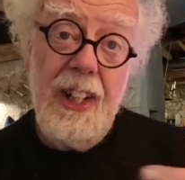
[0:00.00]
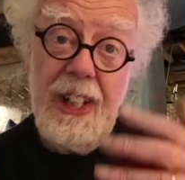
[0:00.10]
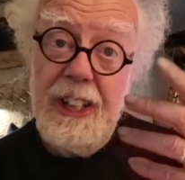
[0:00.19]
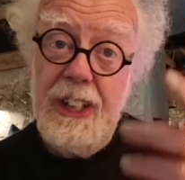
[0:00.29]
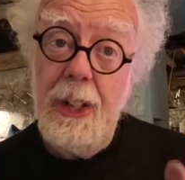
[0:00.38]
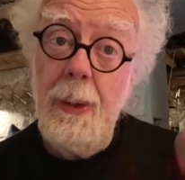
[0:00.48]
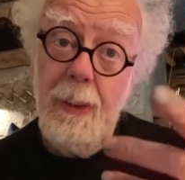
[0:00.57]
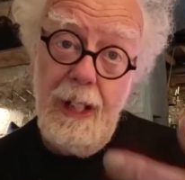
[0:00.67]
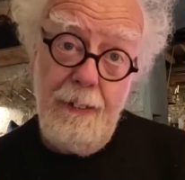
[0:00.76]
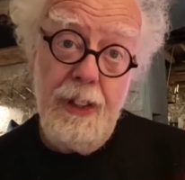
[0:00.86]
I think
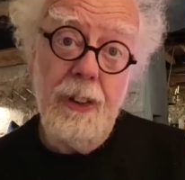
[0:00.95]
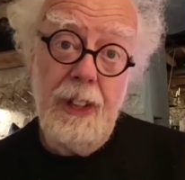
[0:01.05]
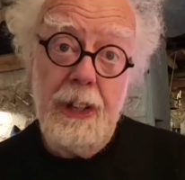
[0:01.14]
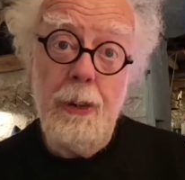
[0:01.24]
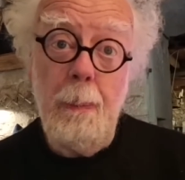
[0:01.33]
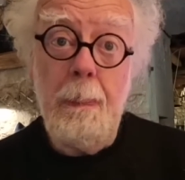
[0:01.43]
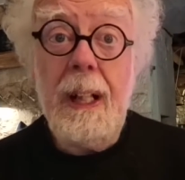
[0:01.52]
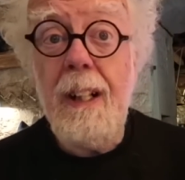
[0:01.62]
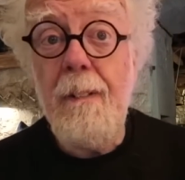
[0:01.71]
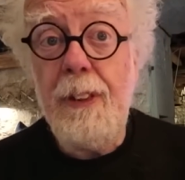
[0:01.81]
you, if you're a
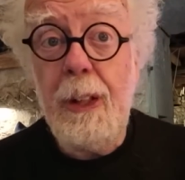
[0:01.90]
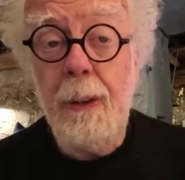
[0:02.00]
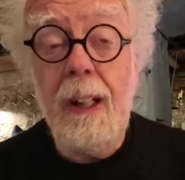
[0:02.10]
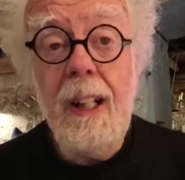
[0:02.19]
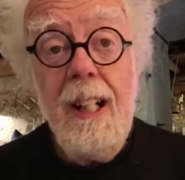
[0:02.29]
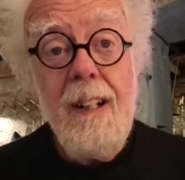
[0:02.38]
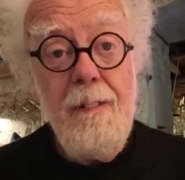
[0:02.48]
European viewer,